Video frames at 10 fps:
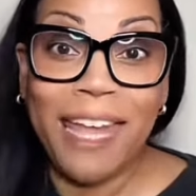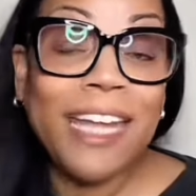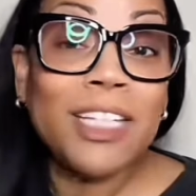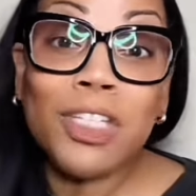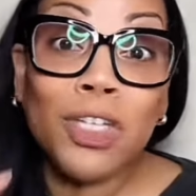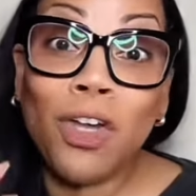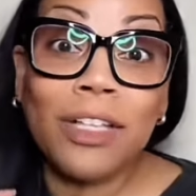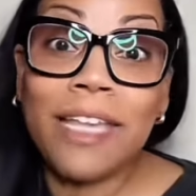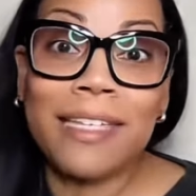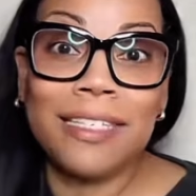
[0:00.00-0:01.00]
It's the
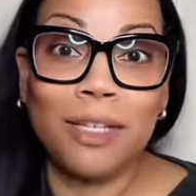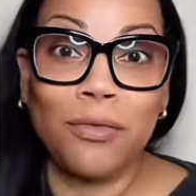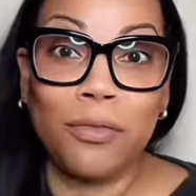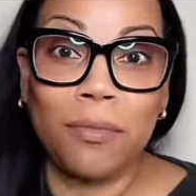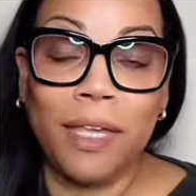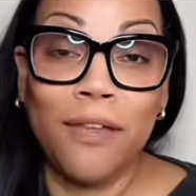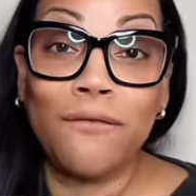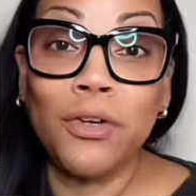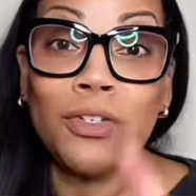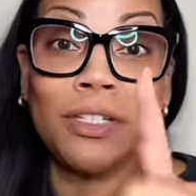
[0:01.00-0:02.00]
audacity for me.
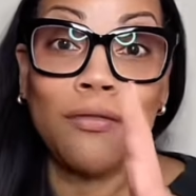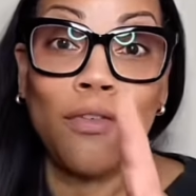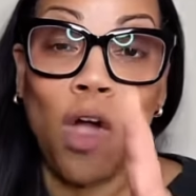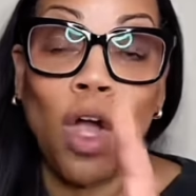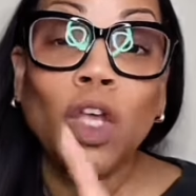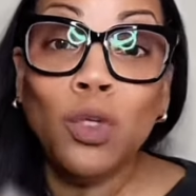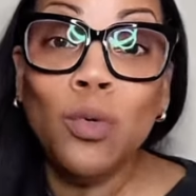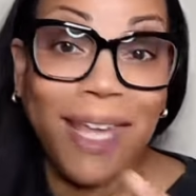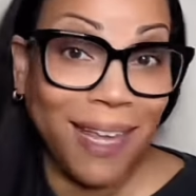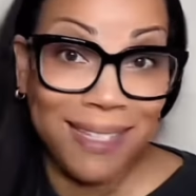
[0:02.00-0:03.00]
First of all,
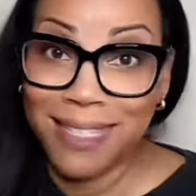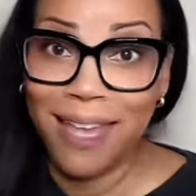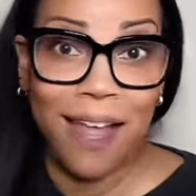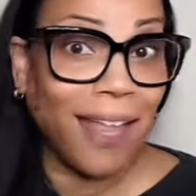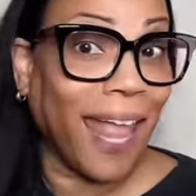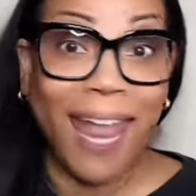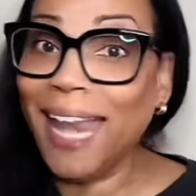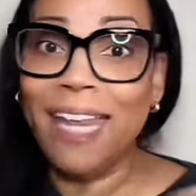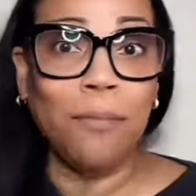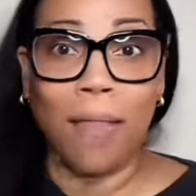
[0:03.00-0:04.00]
you can't tell
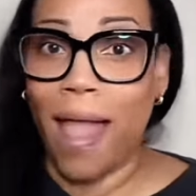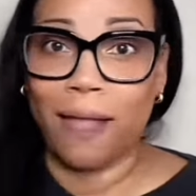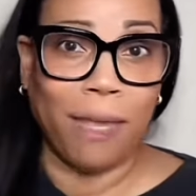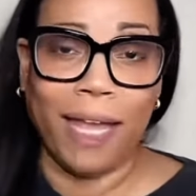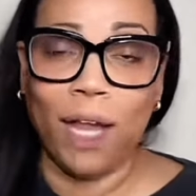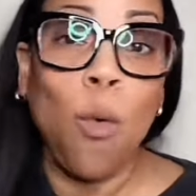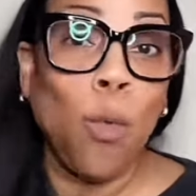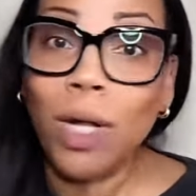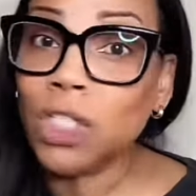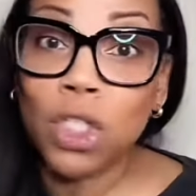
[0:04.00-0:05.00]
any black man what